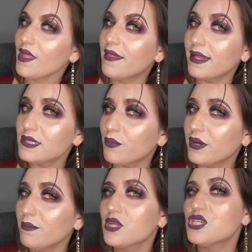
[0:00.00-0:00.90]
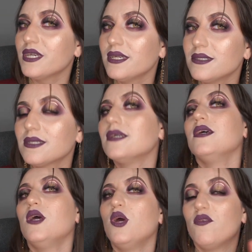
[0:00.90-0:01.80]
that's pretty much it
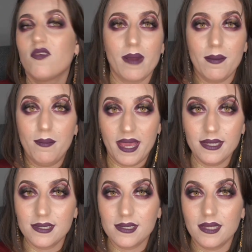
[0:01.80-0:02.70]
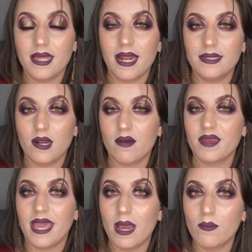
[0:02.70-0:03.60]
for my base that I did off
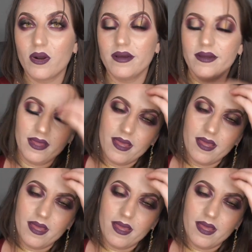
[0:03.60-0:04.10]
camera.